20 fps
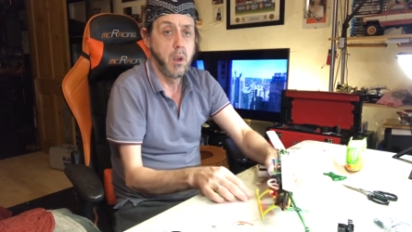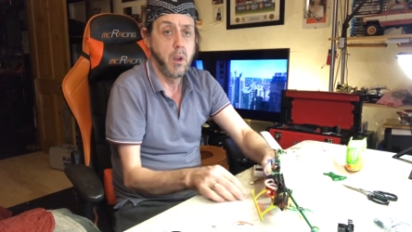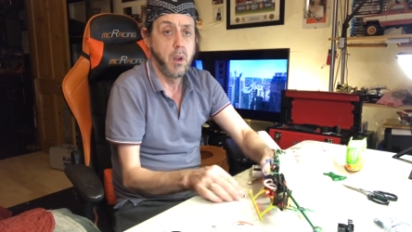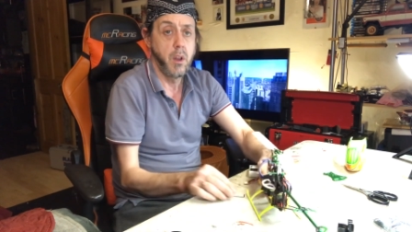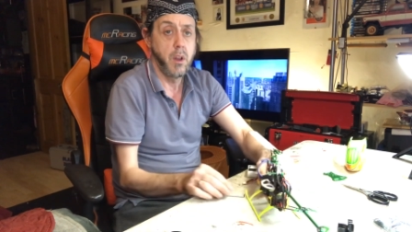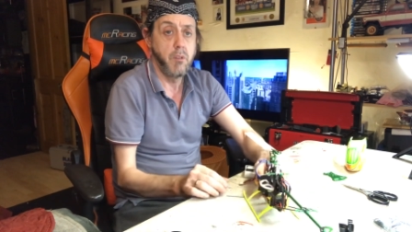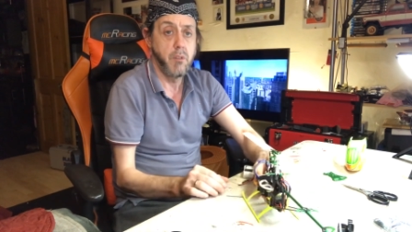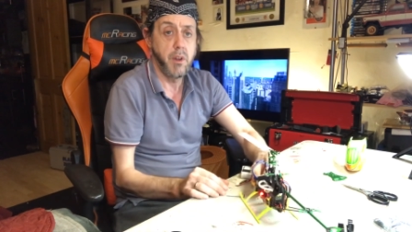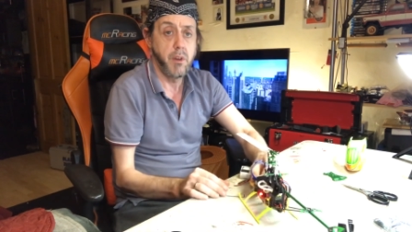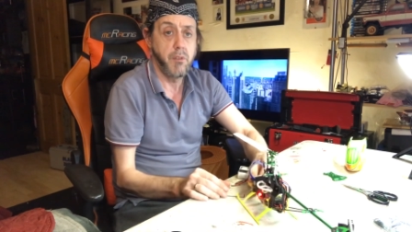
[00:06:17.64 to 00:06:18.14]

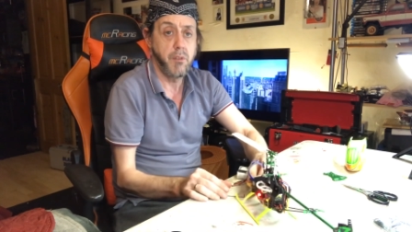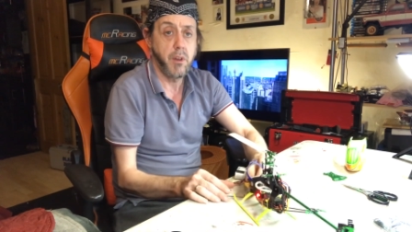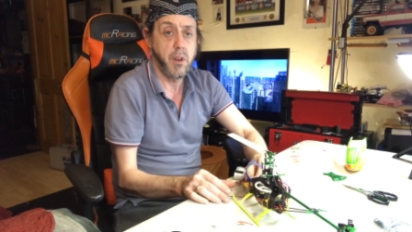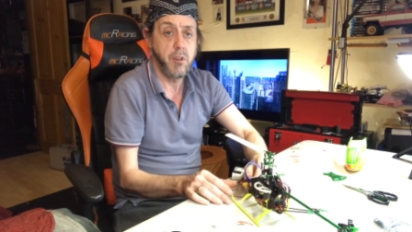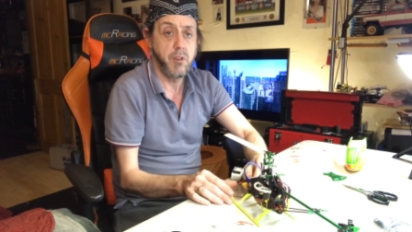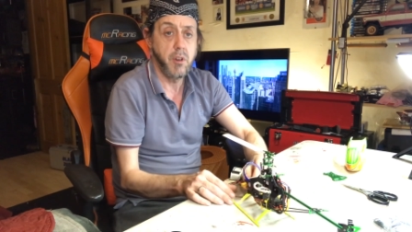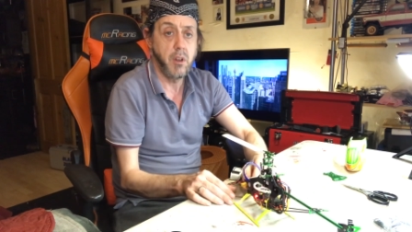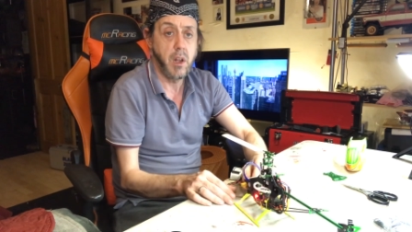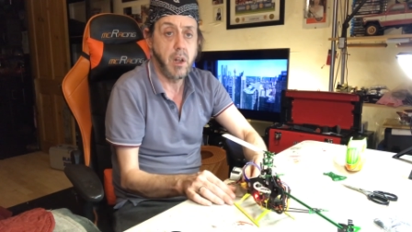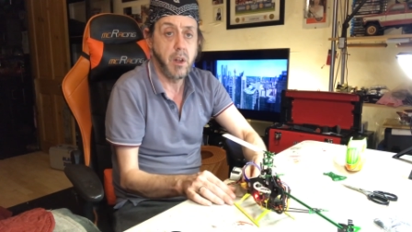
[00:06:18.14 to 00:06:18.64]
the red
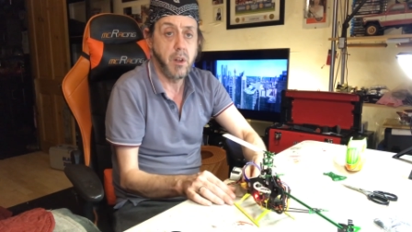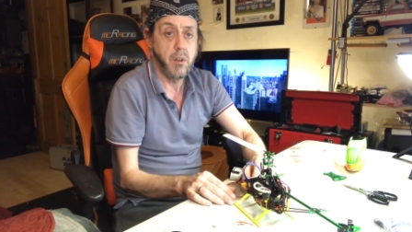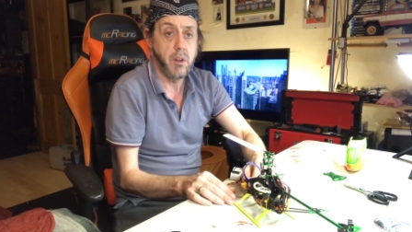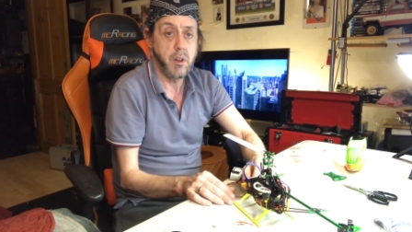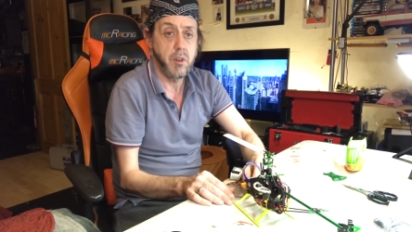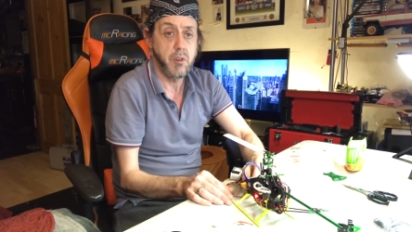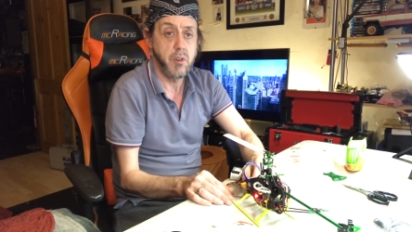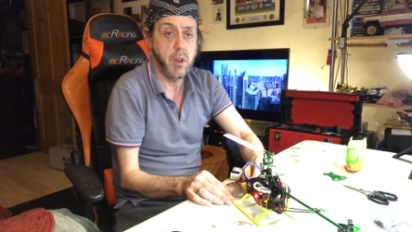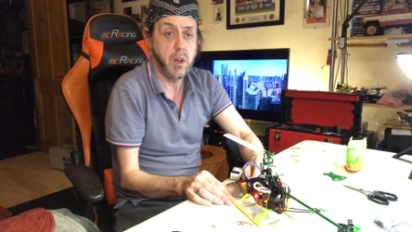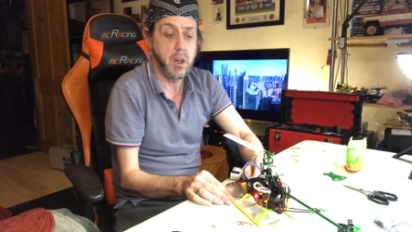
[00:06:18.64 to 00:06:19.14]
flashing light on
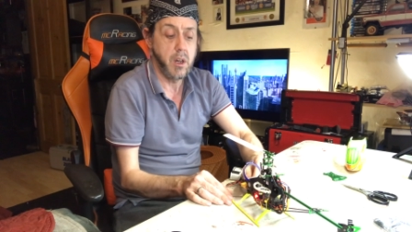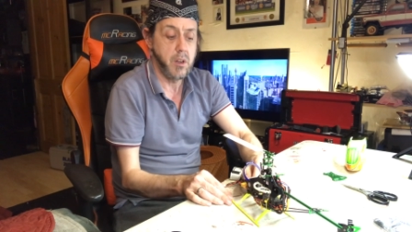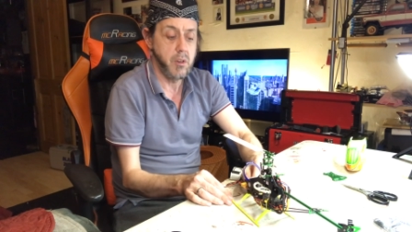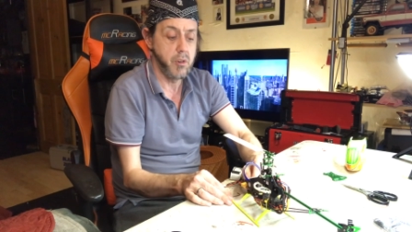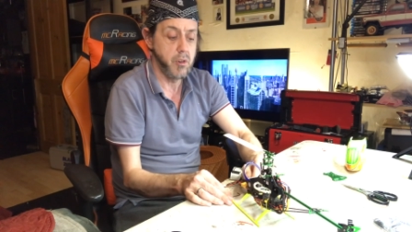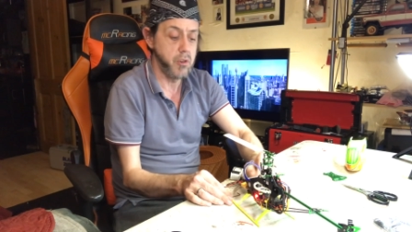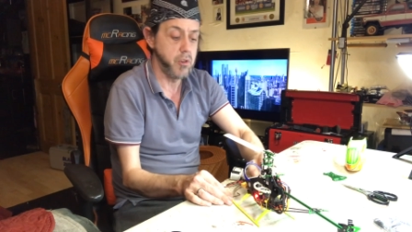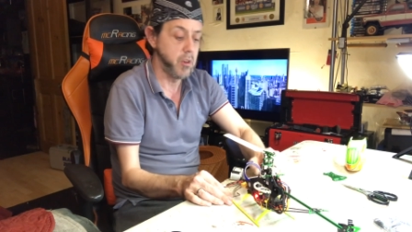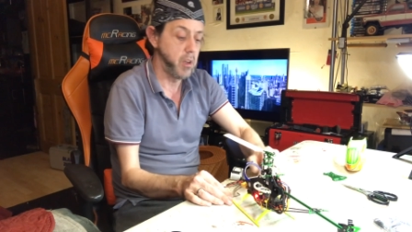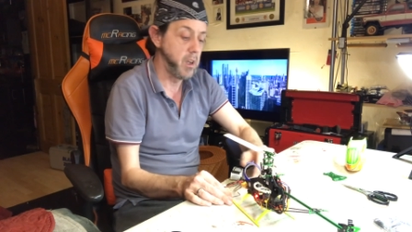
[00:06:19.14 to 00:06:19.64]
that side,
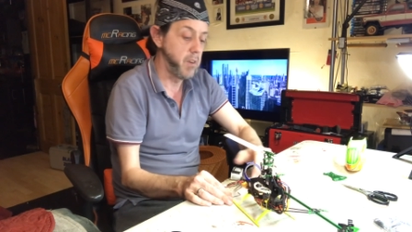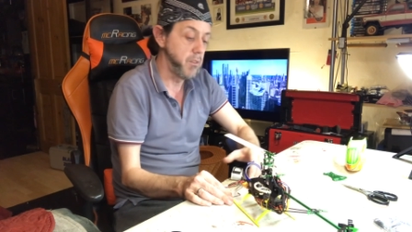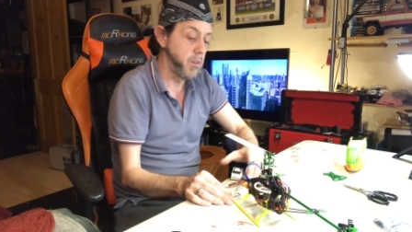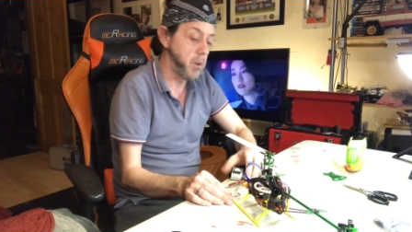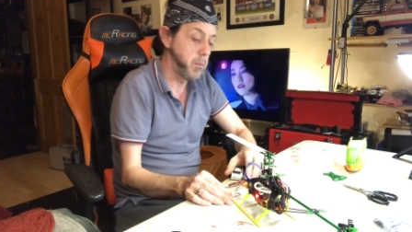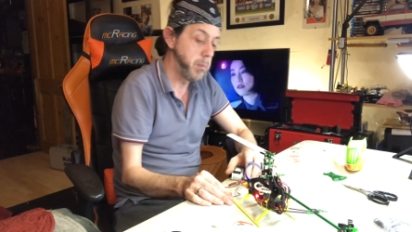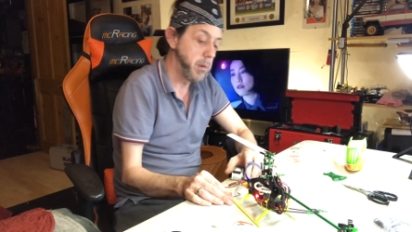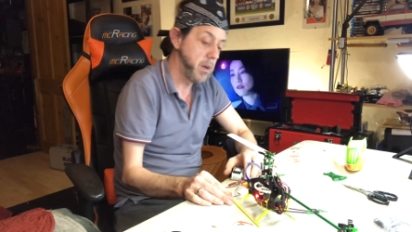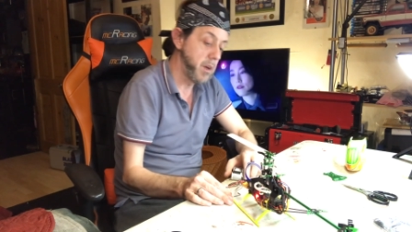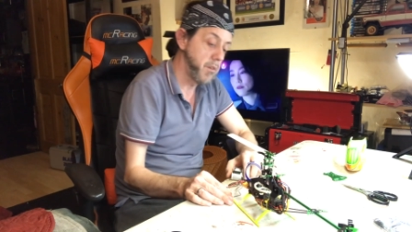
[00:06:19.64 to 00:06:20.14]
just to give you a bit